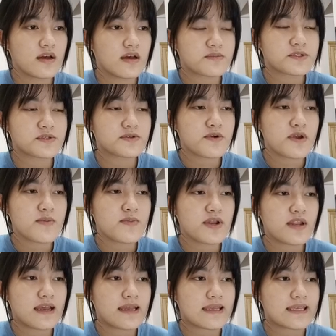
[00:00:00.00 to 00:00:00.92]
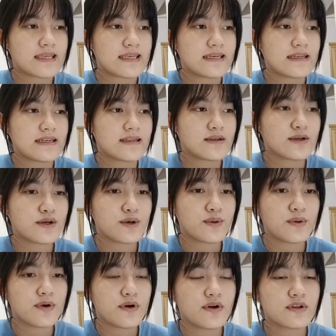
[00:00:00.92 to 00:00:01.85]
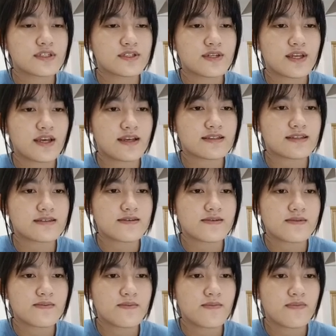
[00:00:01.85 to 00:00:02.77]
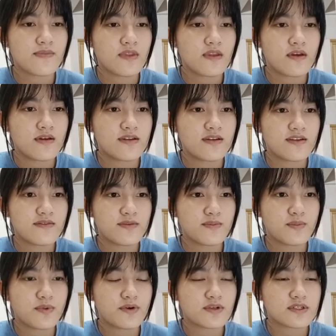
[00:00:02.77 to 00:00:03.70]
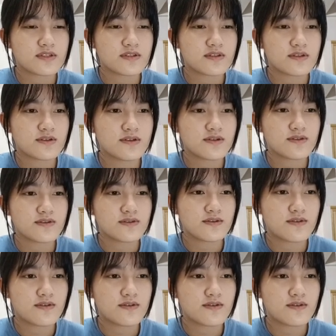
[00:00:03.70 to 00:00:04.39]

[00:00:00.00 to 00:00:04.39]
"I'm sorry, but I can't go on tonight." Davenport turned